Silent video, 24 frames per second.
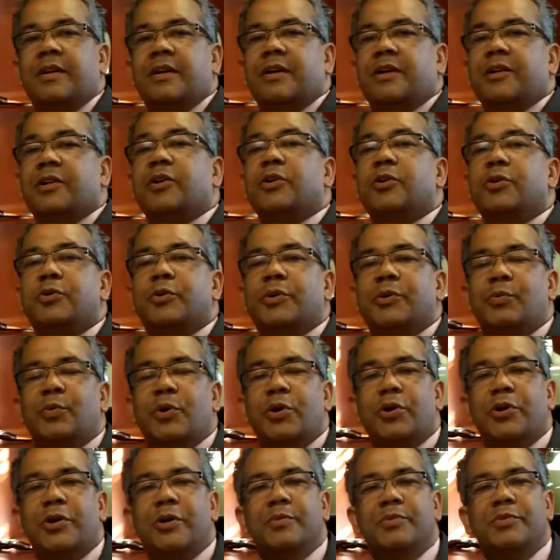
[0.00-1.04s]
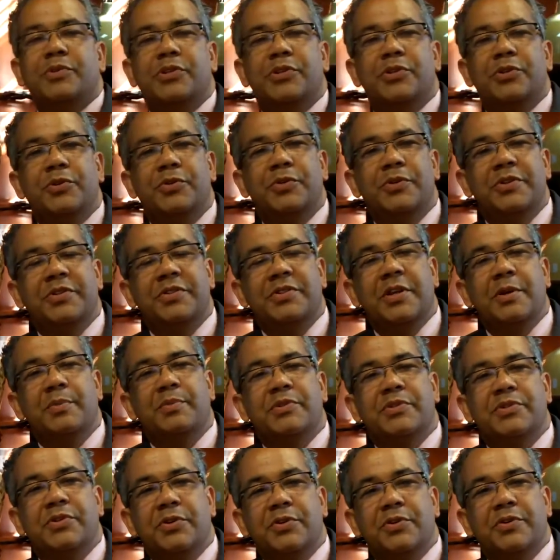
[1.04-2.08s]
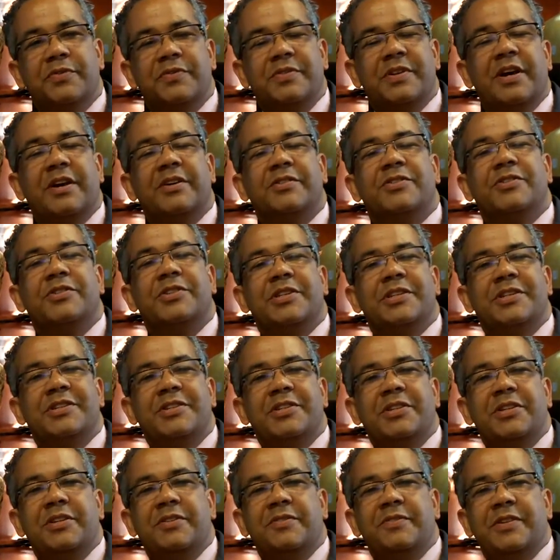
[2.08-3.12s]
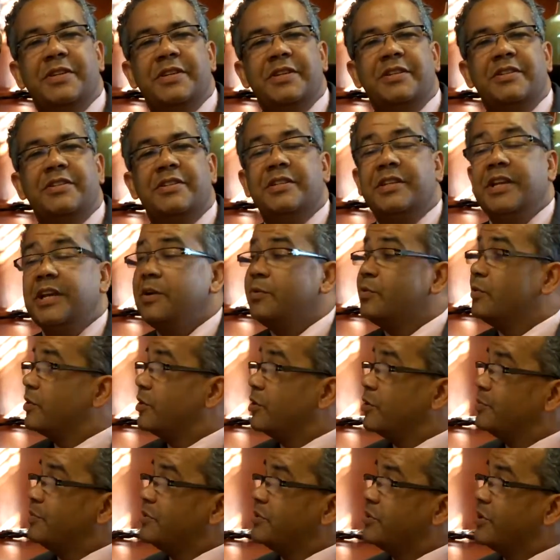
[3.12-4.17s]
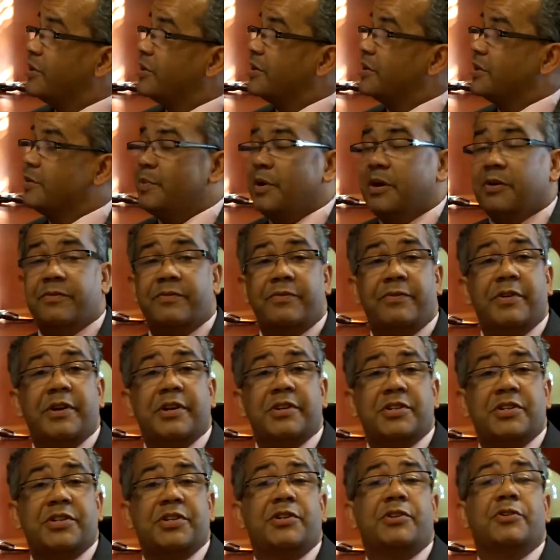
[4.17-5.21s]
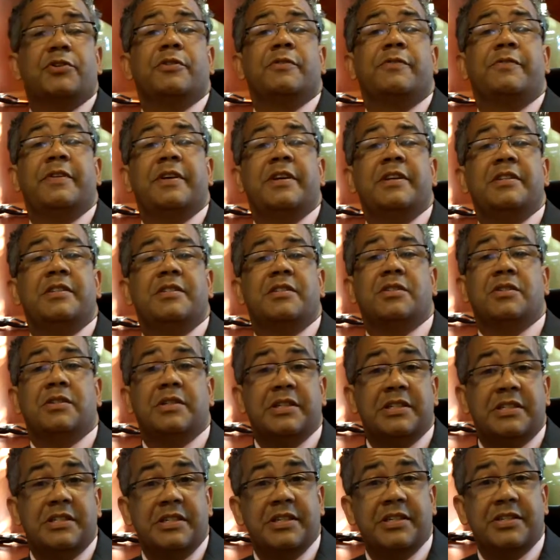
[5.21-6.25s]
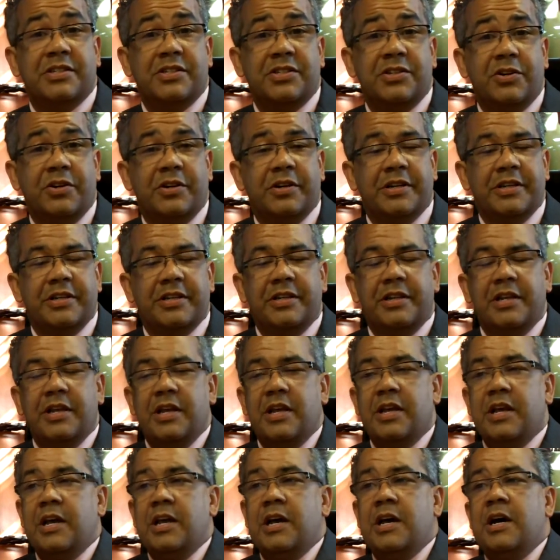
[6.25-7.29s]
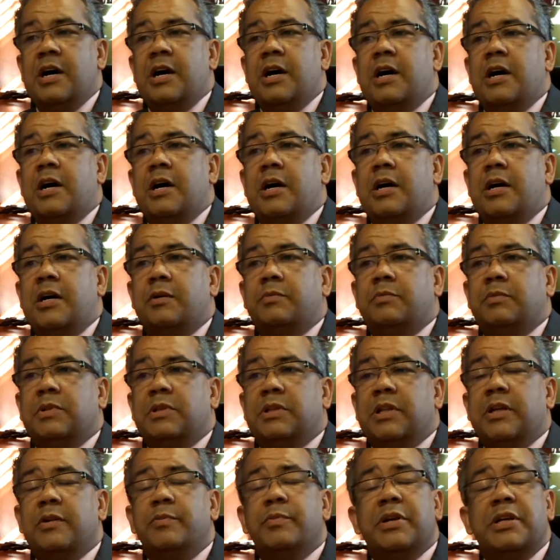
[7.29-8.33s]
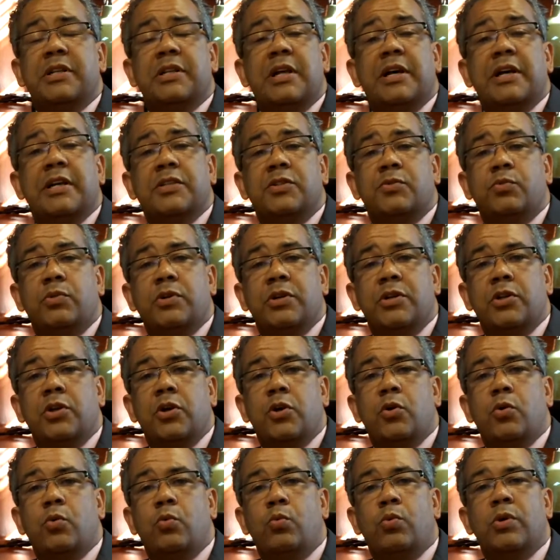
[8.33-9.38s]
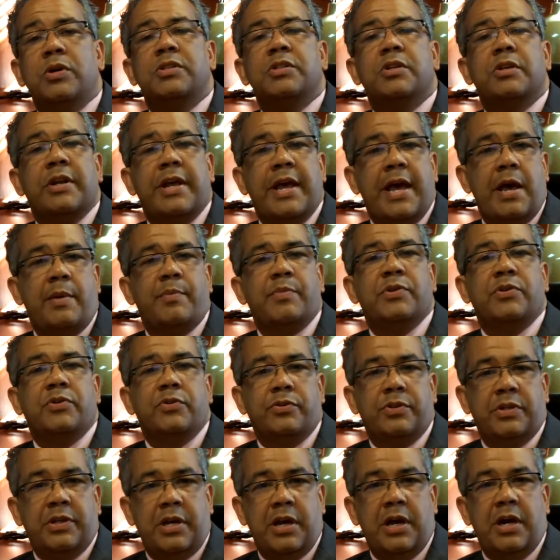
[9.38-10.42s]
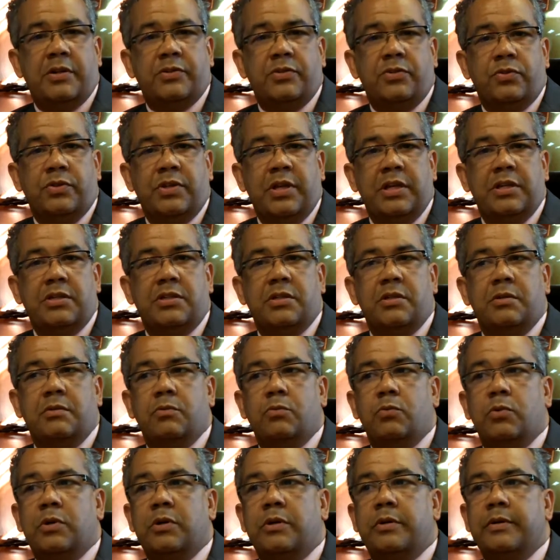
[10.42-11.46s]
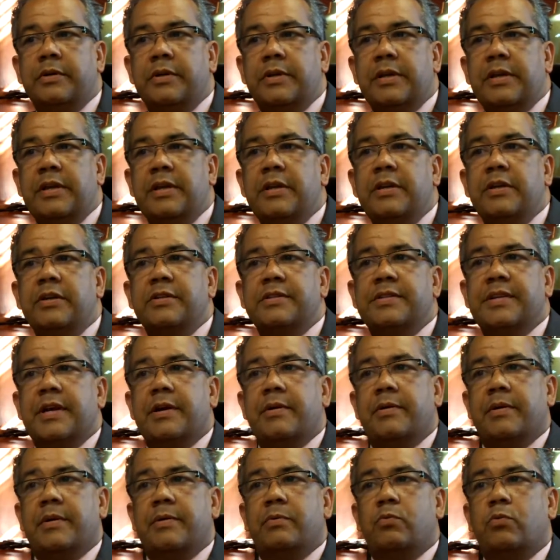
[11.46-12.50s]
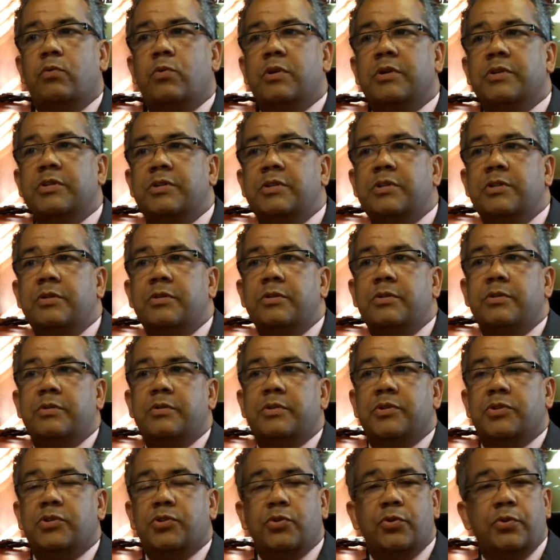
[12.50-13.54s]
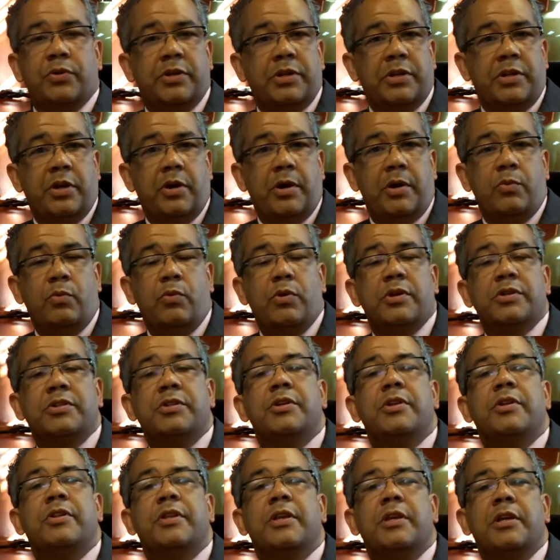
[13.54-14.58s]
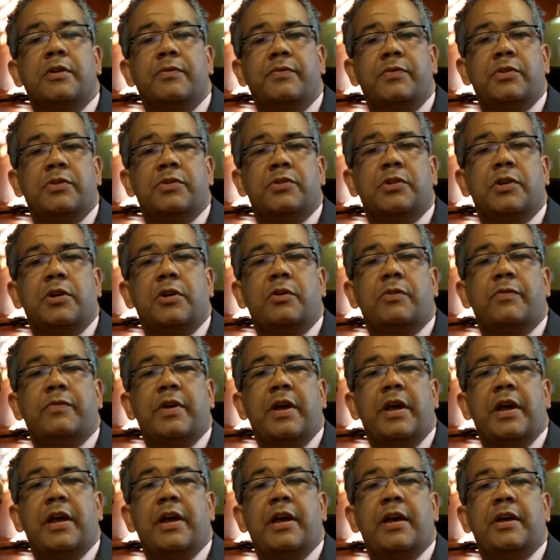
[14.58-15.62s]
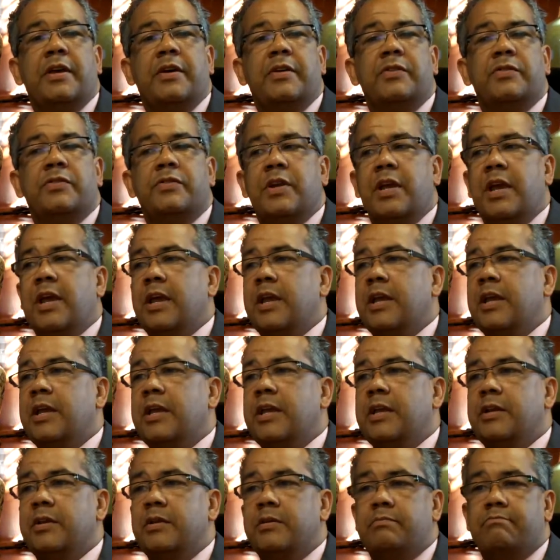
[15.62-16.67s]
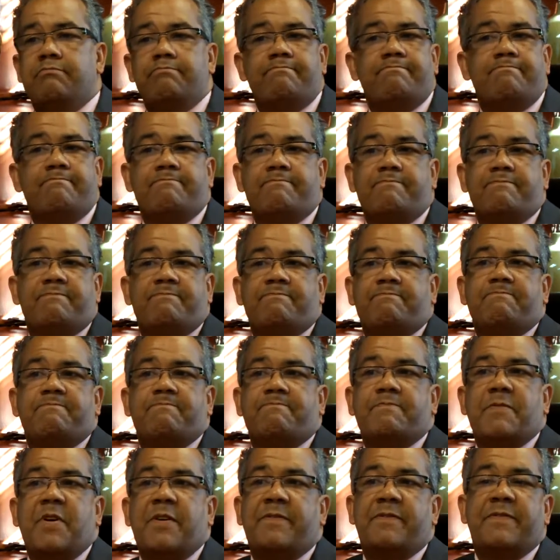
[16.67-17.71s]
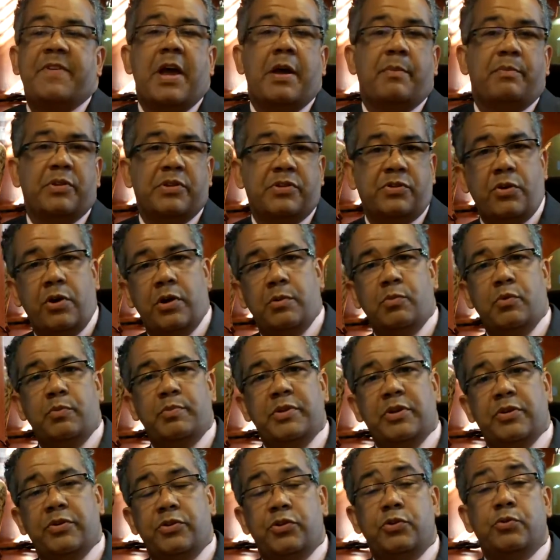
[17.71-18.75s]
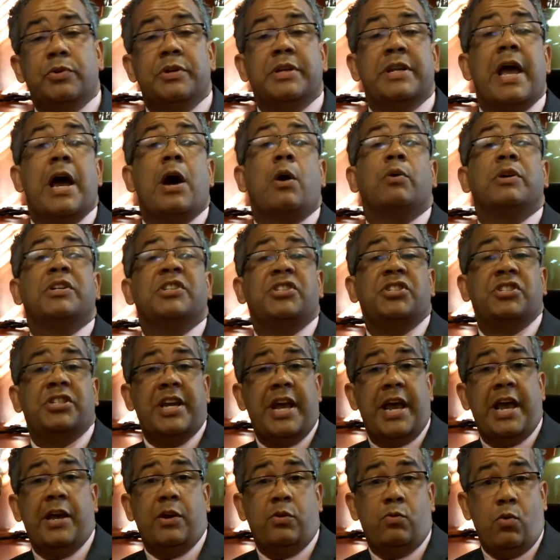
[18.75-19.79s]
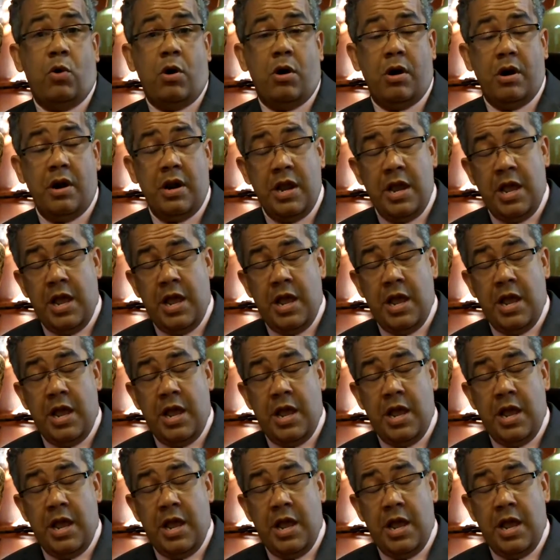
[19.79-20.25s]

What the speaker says: Hello and welcome to this episode of Dr. D TV. Today we're going to be talking about freshening your face, so let's get started. A lot of my clients want to know what's going to happen during the consultation. Well, here's how I want the story to go. I want you to think of yourself as a fabulous automobile. You are now a Jaguar.